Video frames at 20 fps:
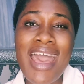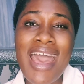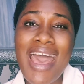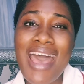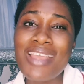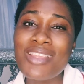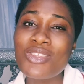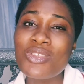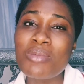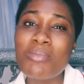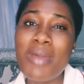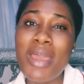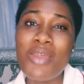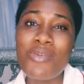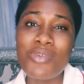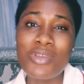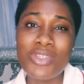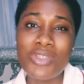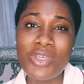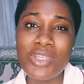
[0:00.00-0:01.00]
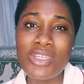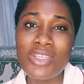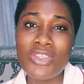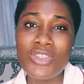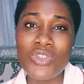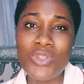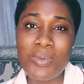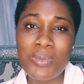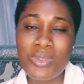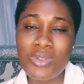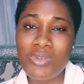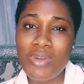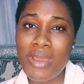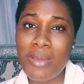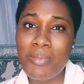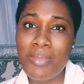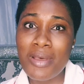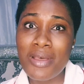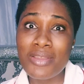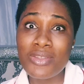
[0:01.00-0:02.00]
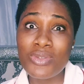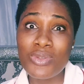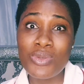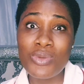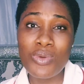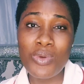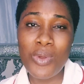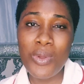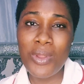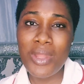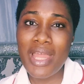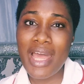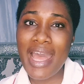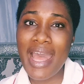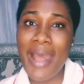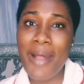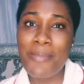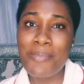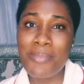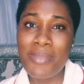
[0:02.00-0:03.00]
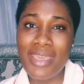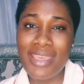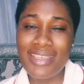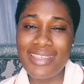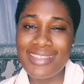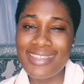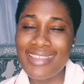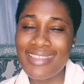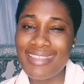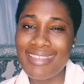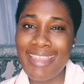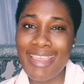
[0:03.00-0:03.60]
And to my returning subscribers, you all are amazing.